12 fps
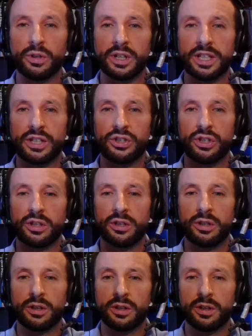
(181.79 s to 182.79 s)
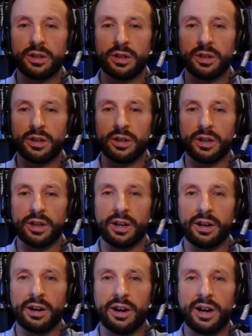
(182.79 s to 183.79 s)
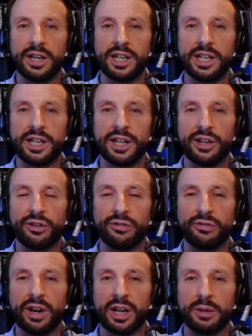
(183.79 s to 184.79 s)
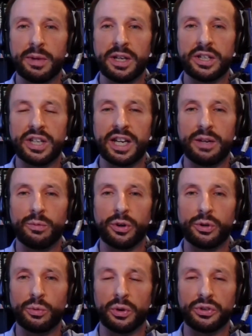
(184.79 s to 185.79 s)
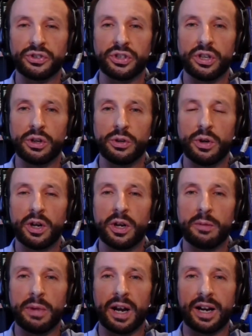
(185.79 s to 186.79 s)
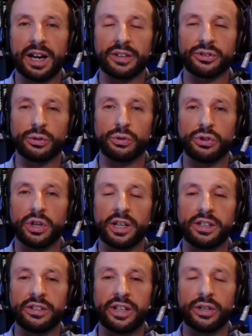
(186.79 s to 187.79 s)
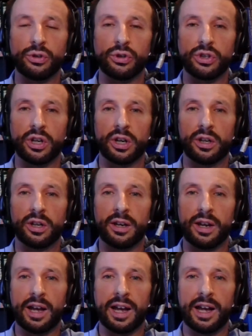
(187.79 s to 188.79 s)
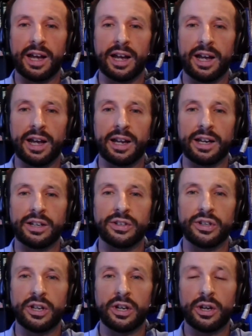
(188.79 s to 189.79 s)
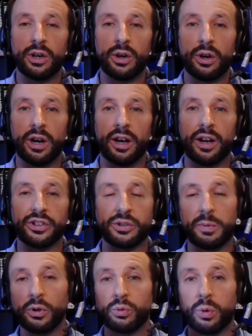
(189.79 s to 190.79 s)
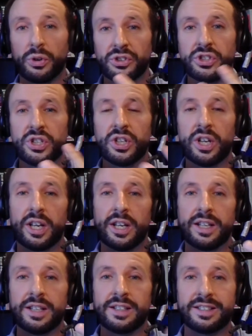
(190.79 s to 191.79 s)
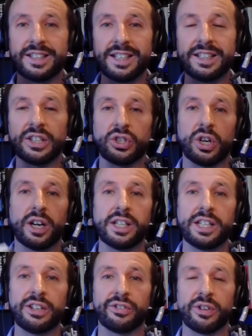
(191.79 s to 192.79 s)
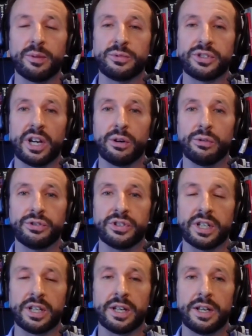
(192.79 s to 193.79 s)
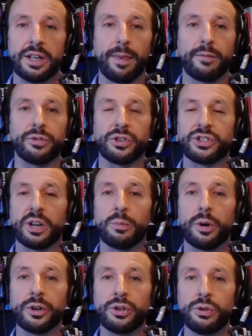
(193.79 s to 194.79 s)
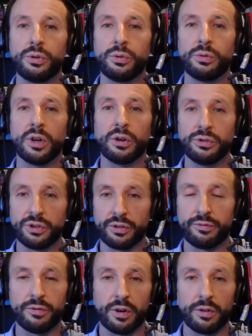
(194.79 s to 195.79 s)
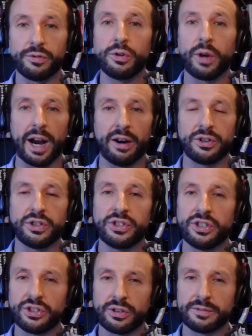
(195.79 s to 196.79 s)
Edition, highly recommended to anyone who wants to know about classical Chinese literature and I suppose wants to see the Chinese for themselves. And for someone who knows a few characters,